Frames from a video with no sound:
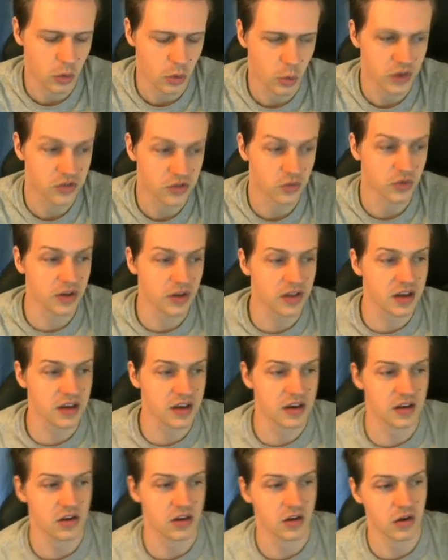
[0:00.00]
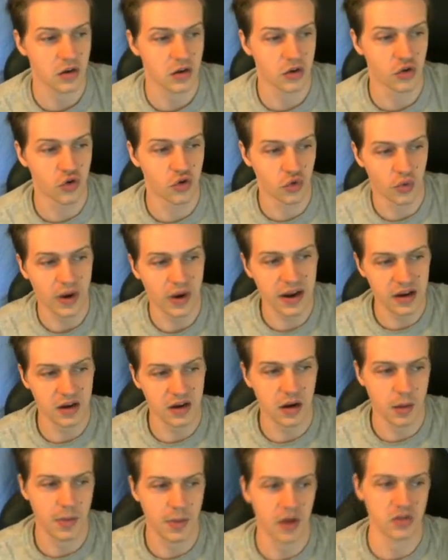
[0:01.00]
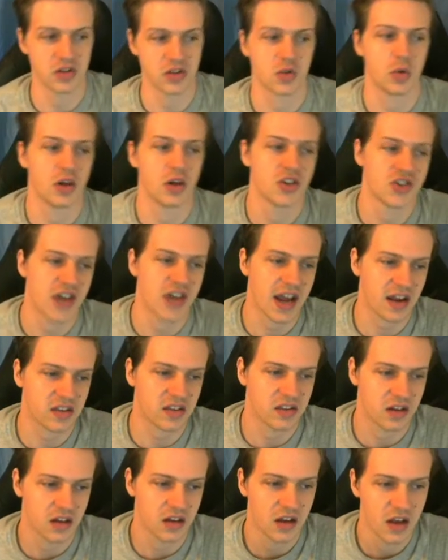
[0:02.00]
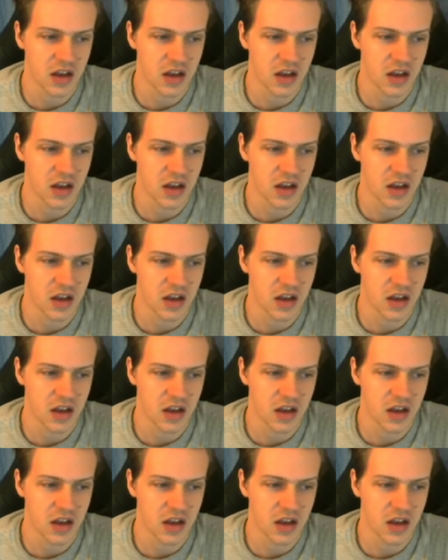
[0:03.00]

What's really great about D'Qwell Jackson